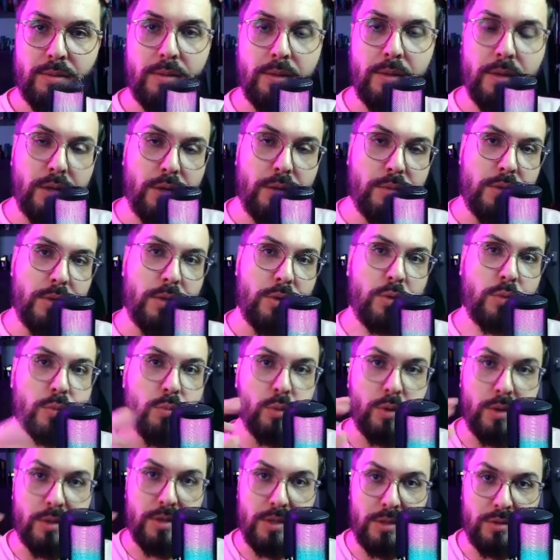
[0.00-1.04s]
if you don't
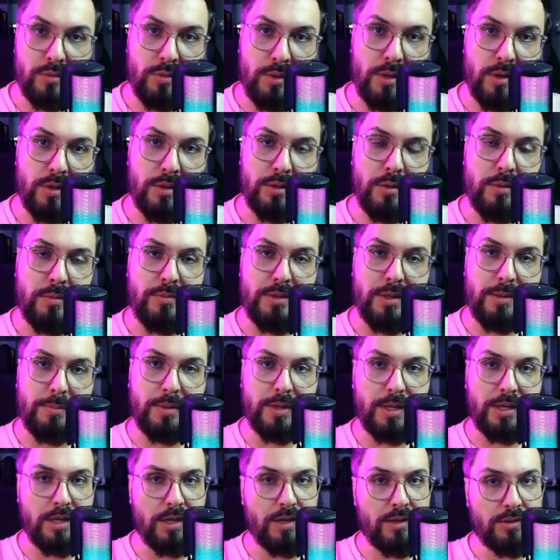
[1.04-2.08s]
want to do it on your
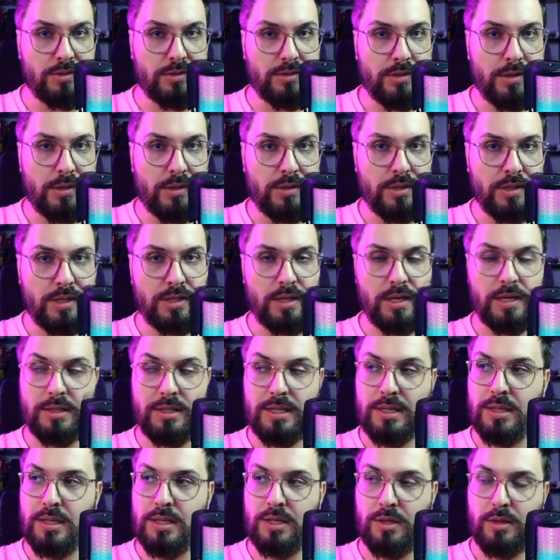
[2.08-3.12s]
VPS, like I
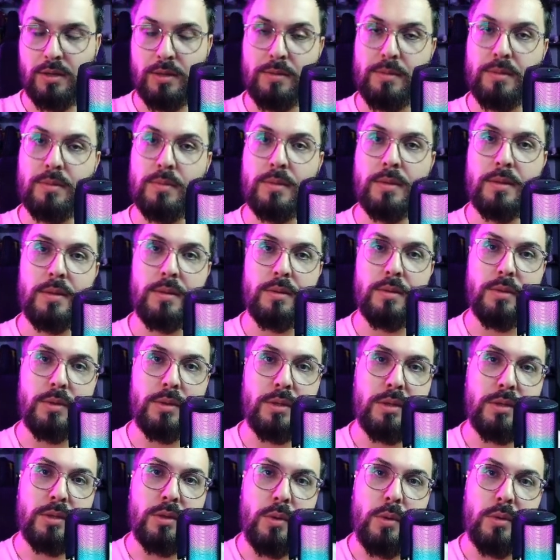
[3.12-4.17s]
did here,
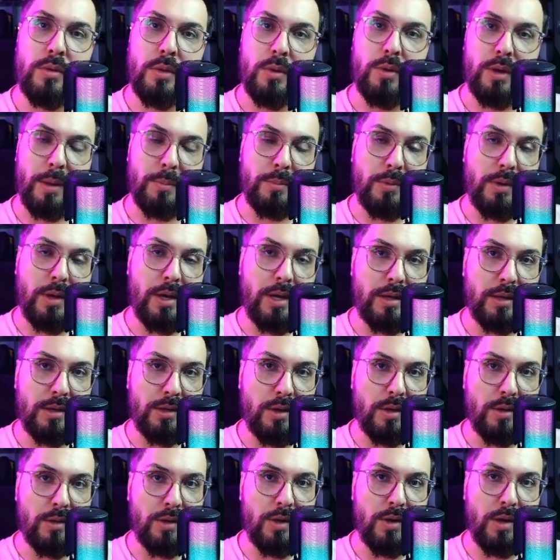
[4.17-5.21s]
just go to
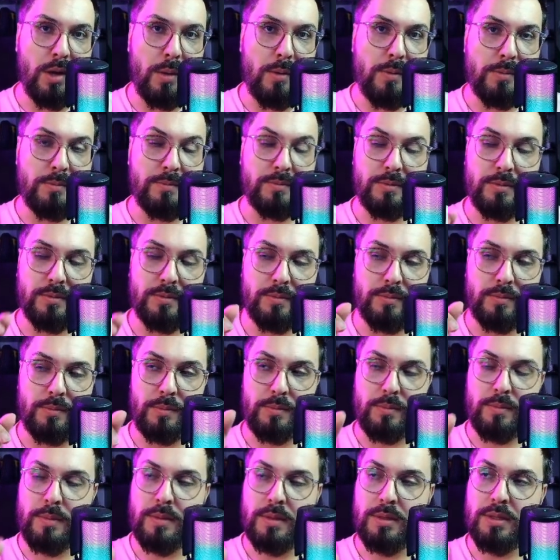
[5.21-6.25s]
appwrite.com,
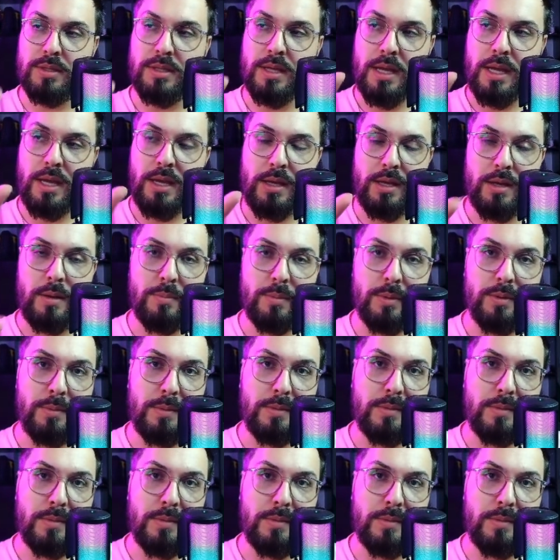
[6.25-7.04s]
sign up.